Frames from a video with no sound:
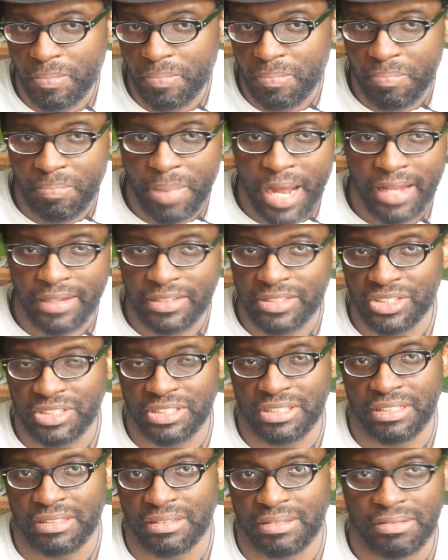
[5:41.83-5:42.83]

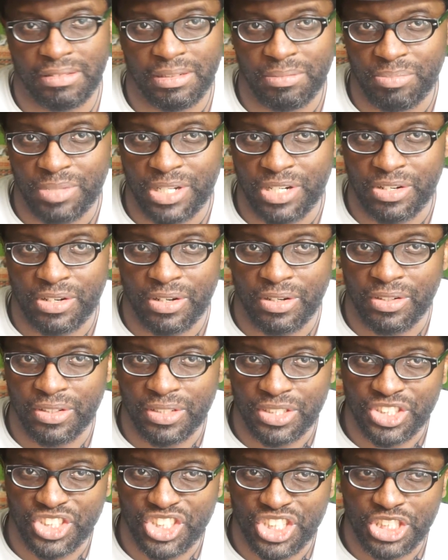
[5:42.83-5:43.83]
balancing equipment at all,
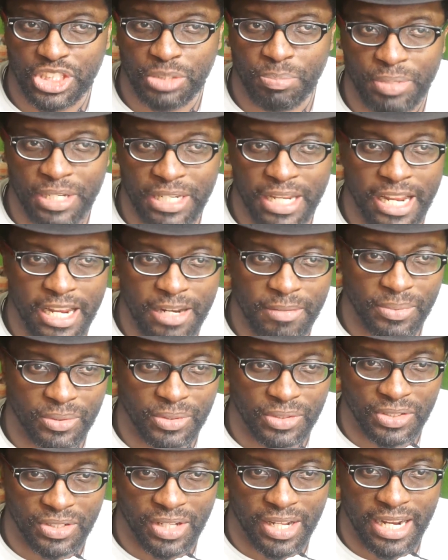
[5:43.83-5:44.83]
and just be able
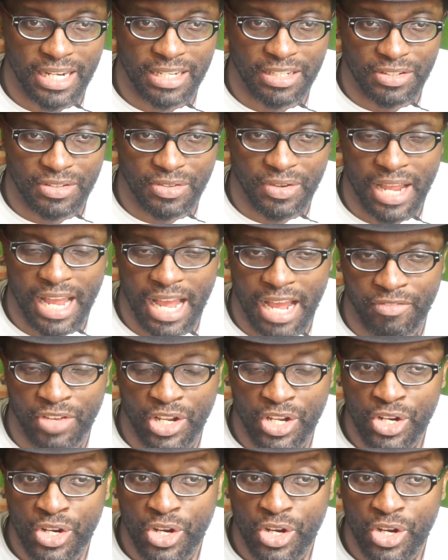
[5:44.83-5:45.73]
to like, you know, have